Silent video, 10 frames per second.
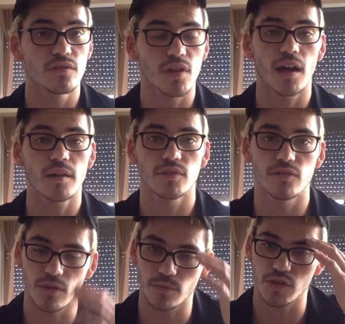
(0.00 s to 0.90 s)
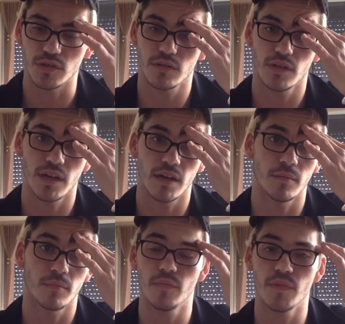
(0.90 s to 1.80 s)
time consumption,
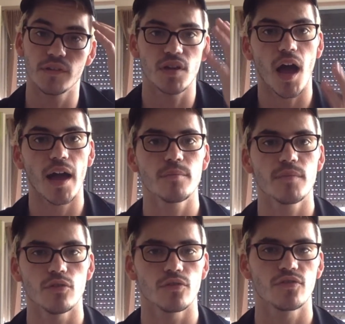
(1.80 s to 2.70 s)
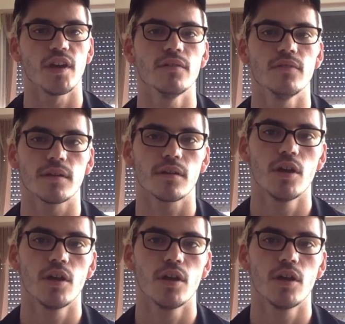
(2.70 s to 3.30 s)
the time that you're saving,